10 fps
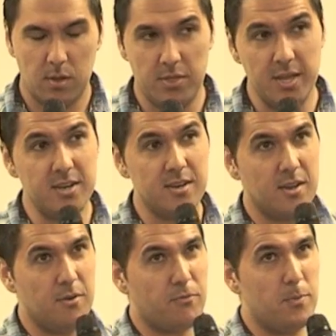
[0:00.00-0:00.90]

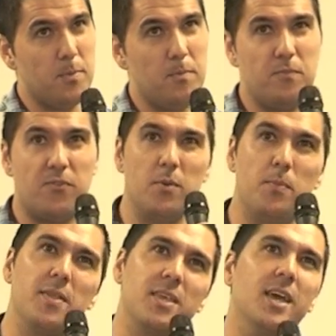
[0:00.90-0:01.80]
Then from
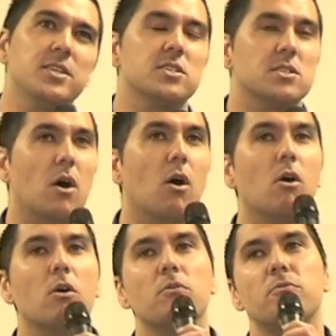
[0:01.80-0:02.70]
about the ages
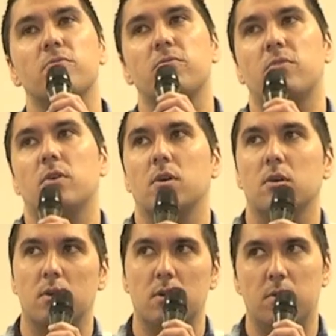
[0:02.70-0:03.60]
of
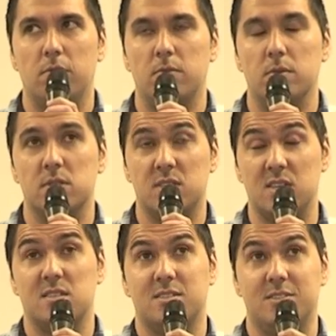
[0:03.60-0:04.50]

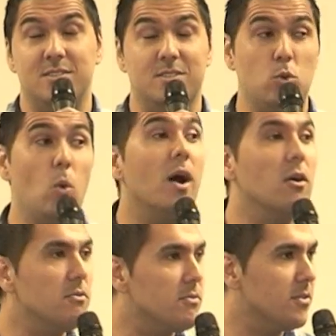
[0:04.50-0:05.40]
6 to
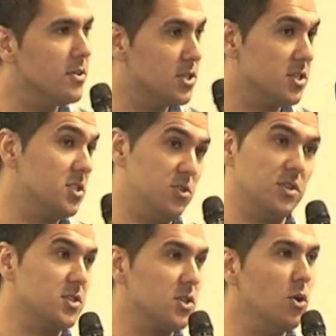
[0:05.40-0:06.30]
12, just
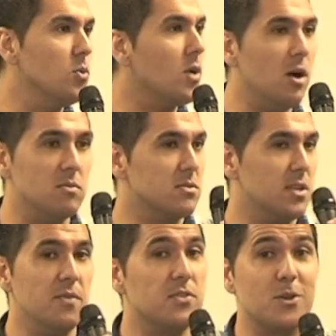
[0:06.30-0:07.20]
during school,
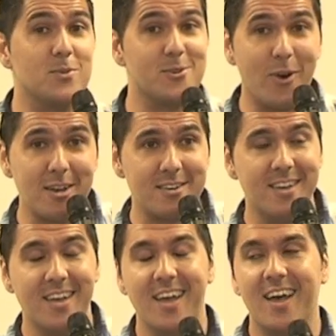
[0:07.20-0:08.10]
everything was great.
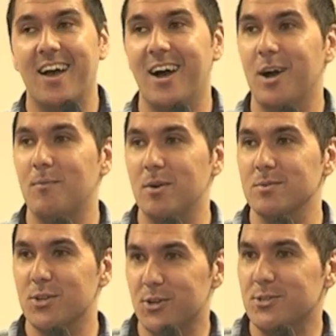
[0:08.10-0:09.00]
I
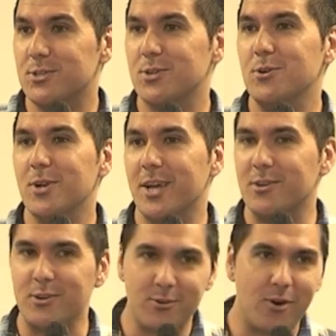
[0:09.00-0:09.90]
was good in school. I had
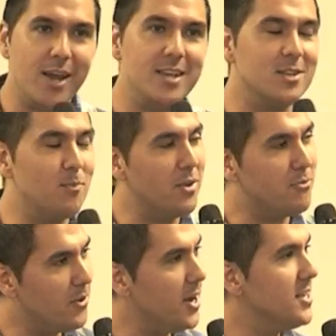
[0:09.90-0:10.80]
good grades. I made
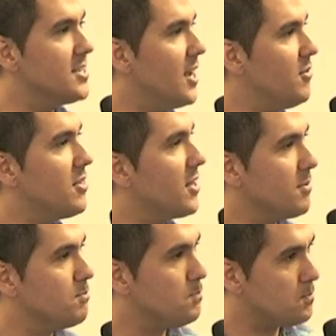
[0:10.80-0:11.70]
friends.
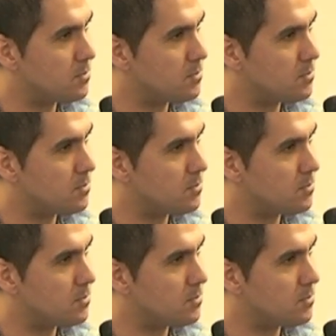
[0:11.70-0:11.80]
Everything